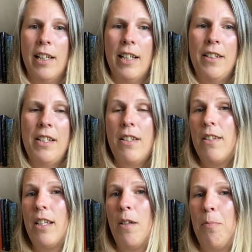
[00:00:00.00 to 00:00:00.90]
And this
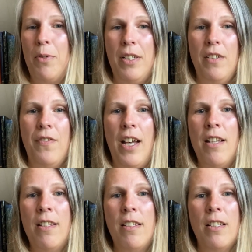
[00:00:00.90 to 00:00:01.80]
is a pretty
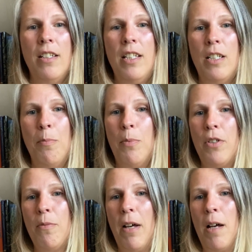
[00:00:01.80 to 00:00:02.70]
vest, knit
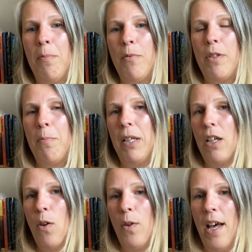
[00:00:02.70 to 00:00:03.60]
bottom up with a
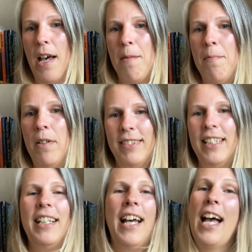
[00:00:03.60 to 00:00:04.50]
picot hem
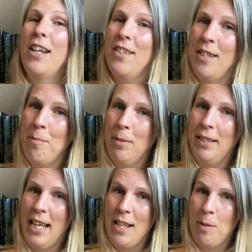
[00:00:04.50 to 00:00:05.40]
and a simple
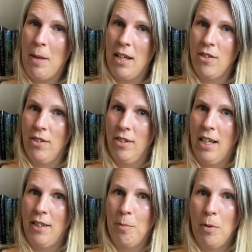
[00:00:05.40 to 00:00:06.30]
lace pattern
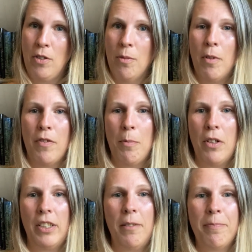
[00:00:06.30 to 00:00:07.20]
at the bottom of the
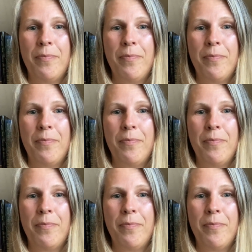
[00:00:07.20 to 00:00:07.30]
body.